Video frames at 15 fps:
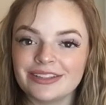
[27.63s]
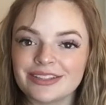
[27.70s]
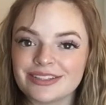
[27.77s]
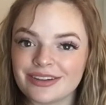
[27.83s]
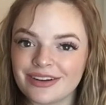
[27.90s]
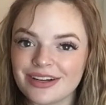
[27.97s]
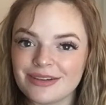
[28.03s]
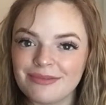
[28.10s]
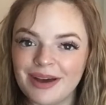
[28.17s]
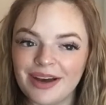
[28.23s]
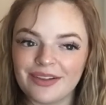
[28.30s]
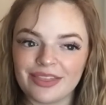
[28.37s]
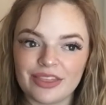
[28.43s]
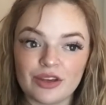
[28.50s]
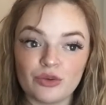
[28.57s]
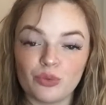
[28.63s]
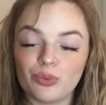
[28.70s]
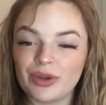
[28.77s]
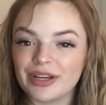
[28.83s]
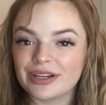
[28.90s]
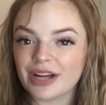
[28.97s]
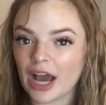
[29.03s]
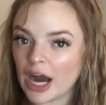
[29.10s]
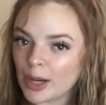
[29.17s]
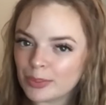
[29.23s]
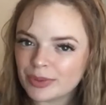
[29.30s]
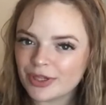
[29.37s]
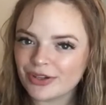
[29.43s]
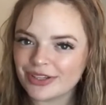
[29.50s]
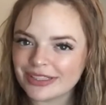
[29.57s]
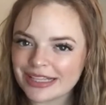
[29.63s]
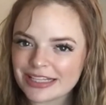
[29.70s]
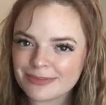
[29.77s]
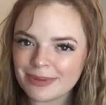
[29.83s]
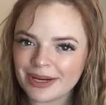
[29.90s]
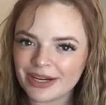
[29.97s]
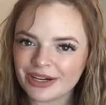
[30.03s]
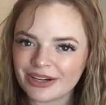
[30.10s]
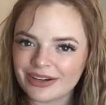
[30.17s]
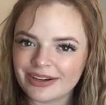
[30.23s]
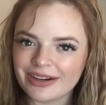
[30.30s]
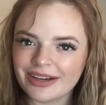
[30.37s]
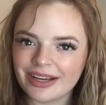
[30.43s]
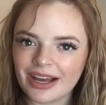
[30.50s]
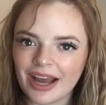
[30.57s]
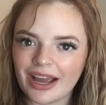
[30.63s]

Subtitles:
Sorry about the weird uploading that's been occurring.